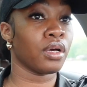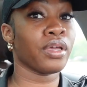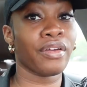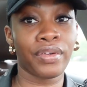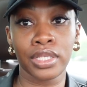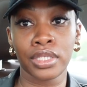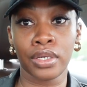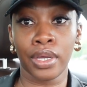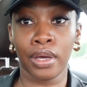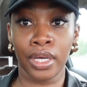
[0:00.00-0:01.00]
Oh yeah, I forgot to tell
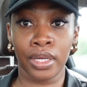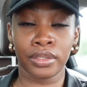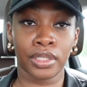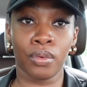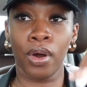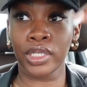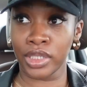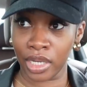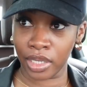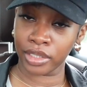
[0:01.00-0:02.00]
y'all I did wash
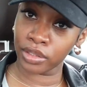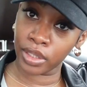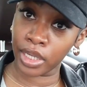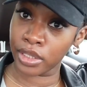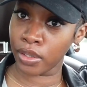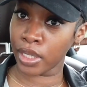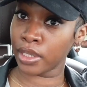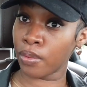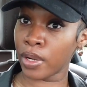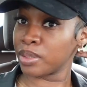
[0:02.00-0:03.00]
day yesterday, so I
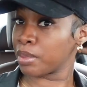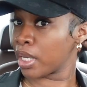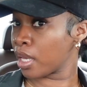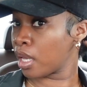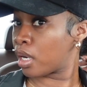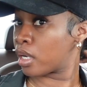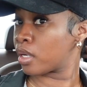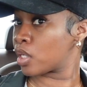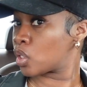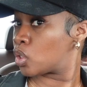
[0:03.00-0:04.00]
did wash my
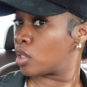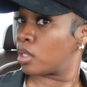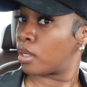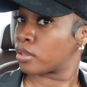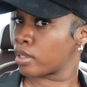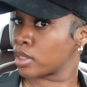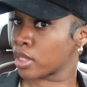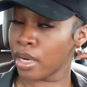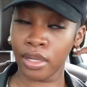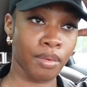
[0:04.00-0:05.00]
hair. So I just
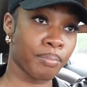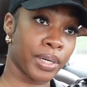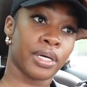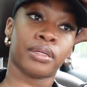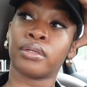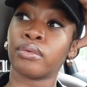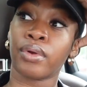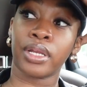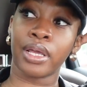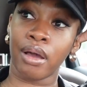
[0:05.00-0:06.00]
got it in a bun
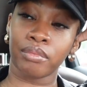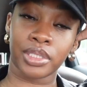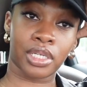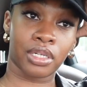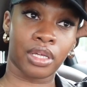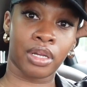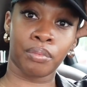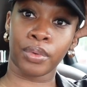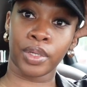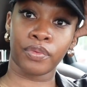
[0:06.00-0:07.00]
right now. I'm just gonna let it
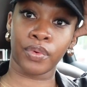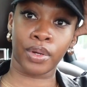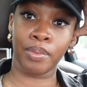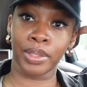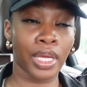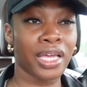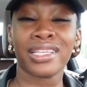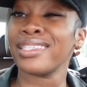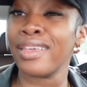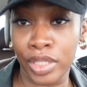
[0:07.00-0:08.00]
breathe for a couple of
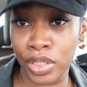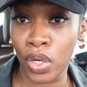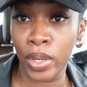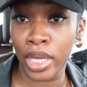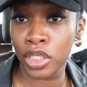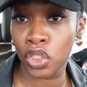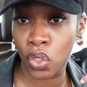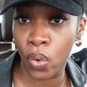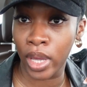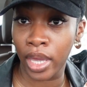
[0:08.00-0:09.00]
days, and the sew-in is
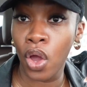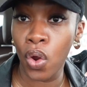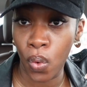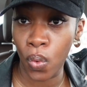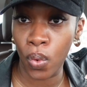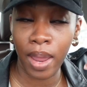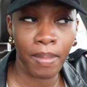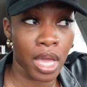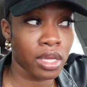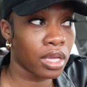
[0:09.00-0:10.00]
going right
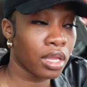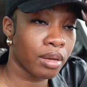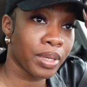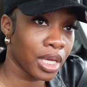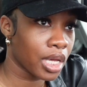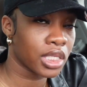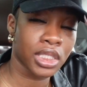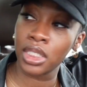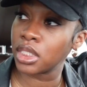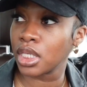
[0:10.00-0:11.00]
back in
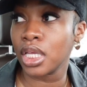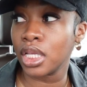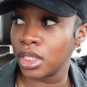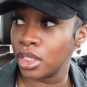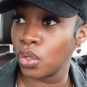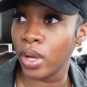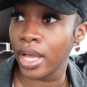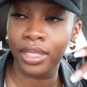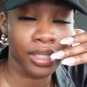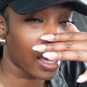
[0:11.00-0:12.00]
because who
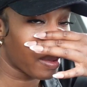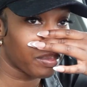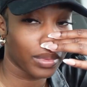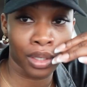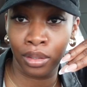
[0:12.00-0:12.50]
got the time?